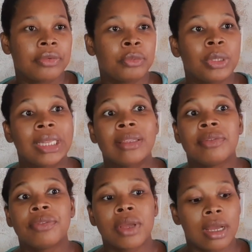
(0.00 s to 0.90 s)
with
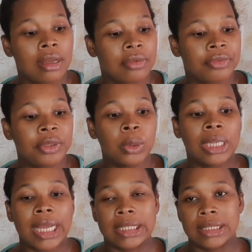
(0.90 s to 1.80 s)
few
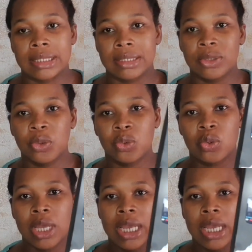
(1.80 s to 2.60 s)
lights, so